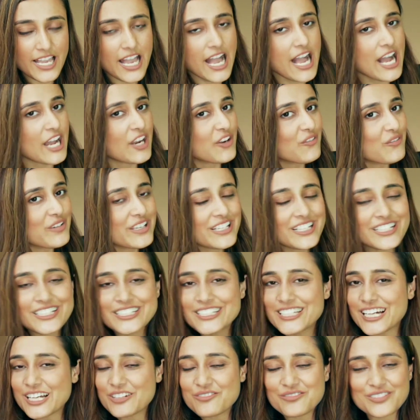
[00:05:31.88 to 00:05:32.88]
and we are
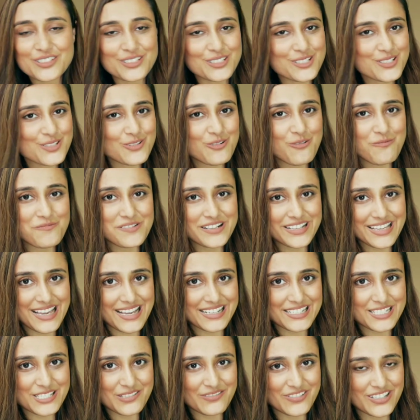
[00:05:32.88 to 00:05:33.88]
done with this homework
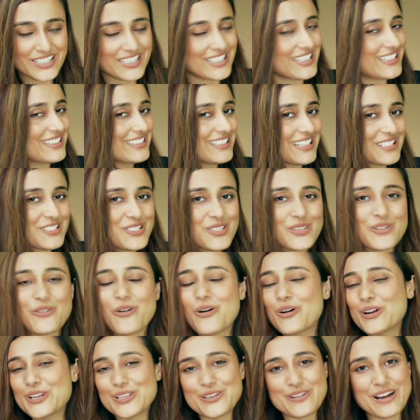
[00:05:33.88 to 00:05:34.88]
activity. That's
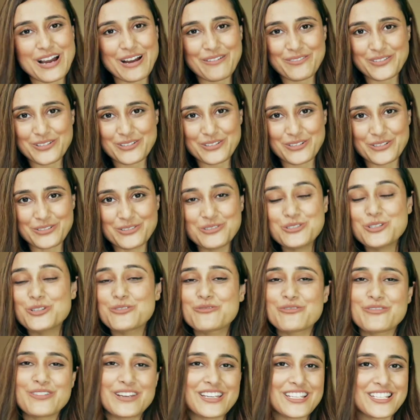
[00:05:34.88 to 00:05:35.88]
all you have to do to
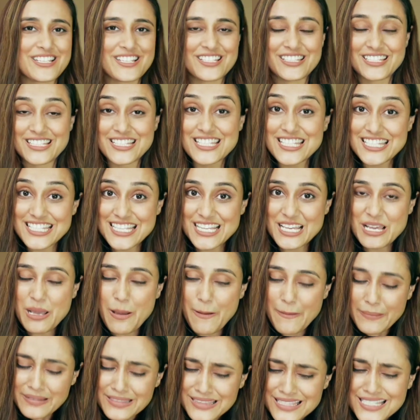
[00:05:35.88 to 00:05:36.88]
finish this
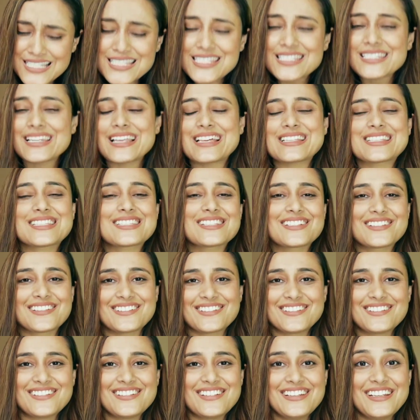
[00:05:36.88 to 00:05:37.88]

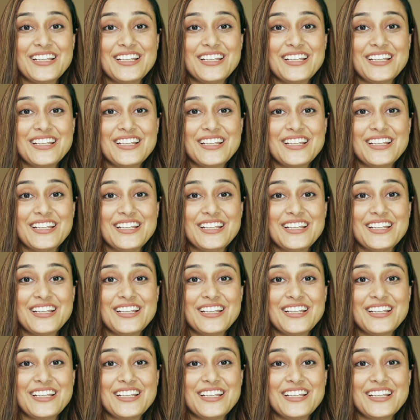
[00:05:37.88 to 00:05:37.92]
lesson.